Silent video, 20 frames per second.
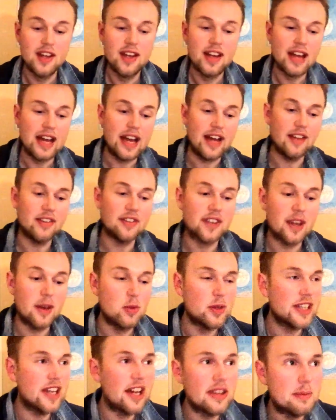And uh,
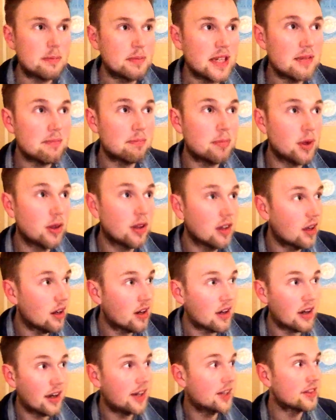when other people
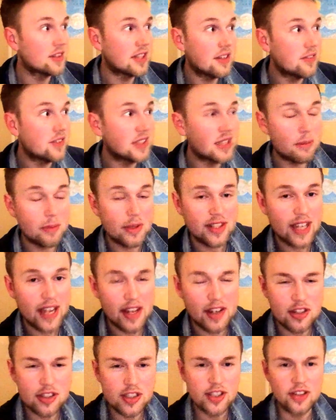aren't giving them
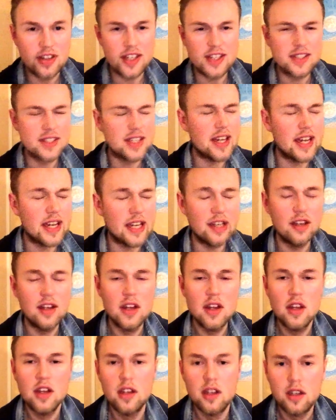attention, they say,
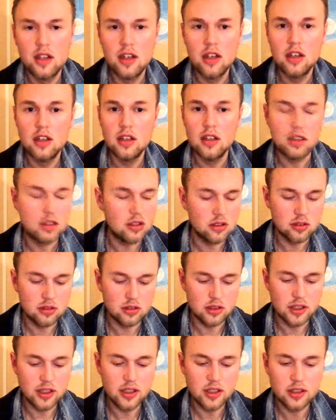
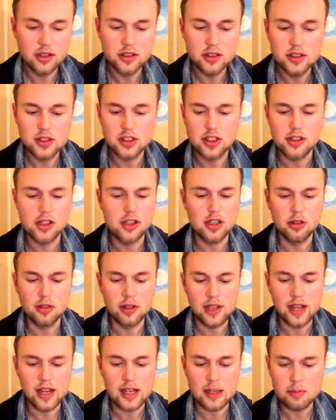Oh, so you don't
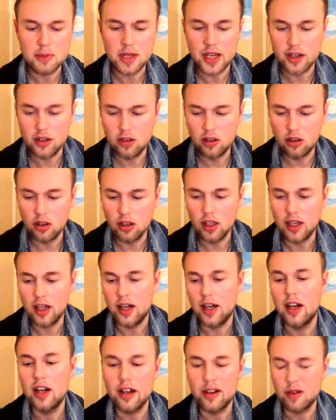like me at all,
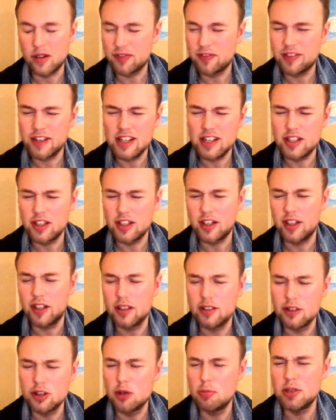huh? I
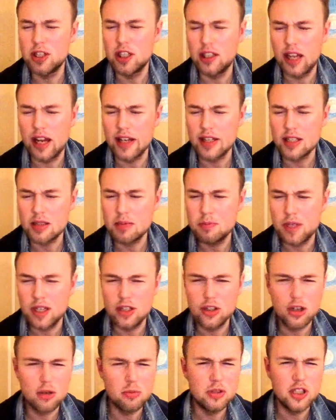figured nobody likes me,
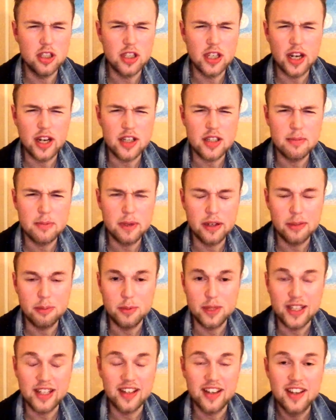nobody cares about
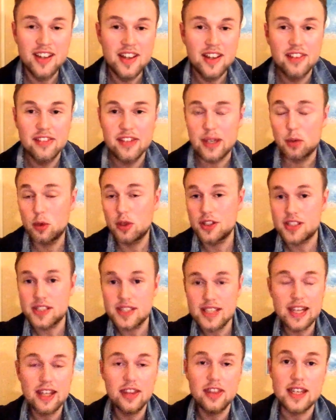me. They will
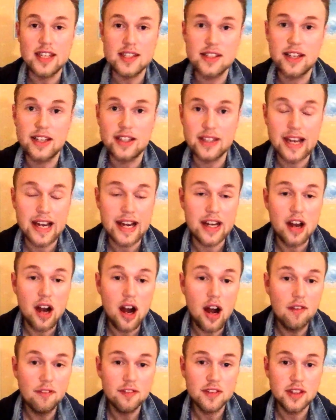say things like that,
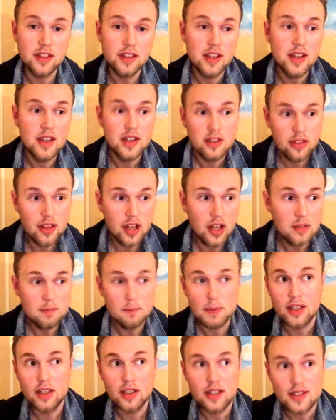often not
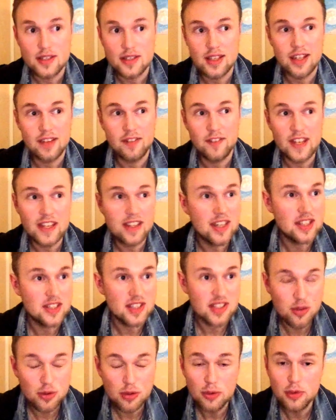because they think it's
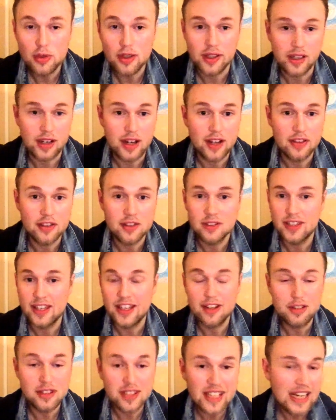true or not. They
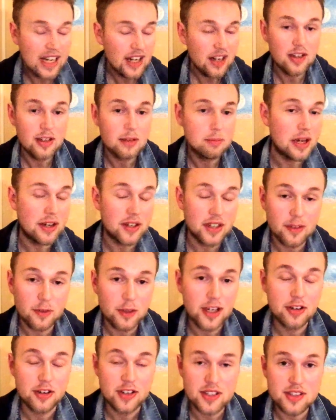don't care about it,
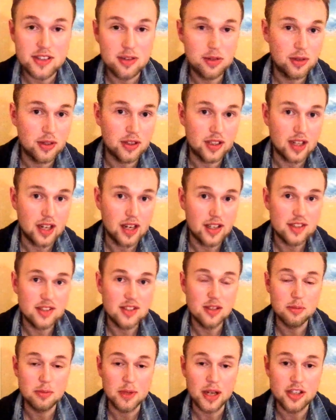whether it's true or not
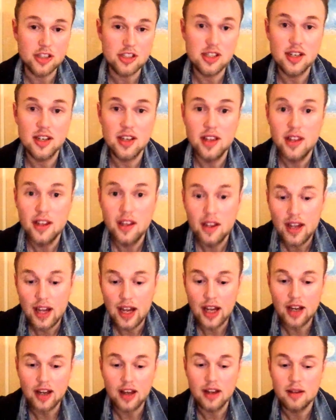so much.
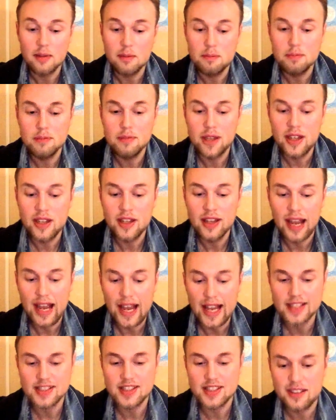Uh,
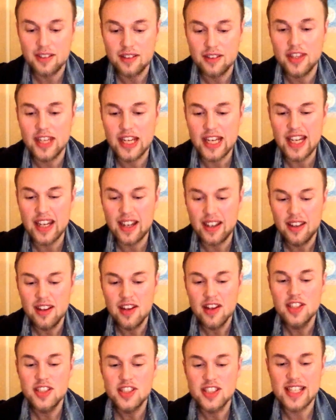as they
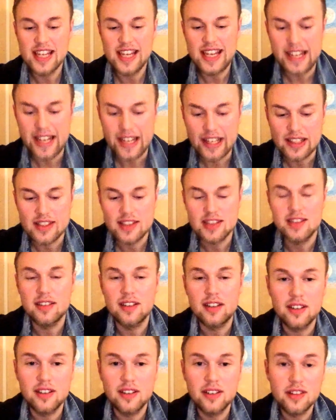say it,
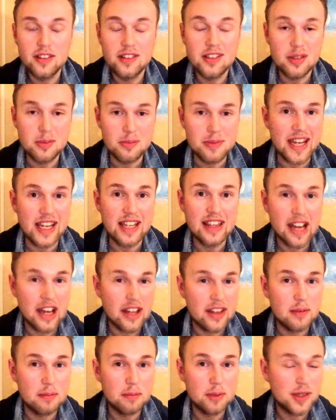to make the
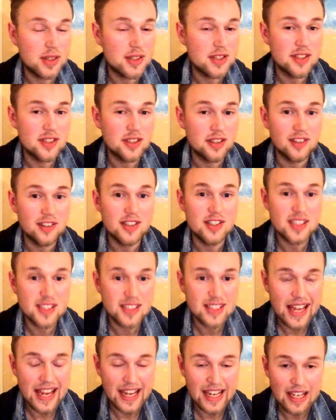other person
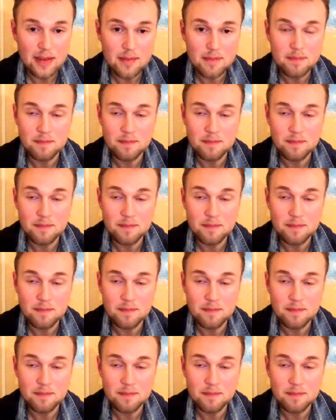stay.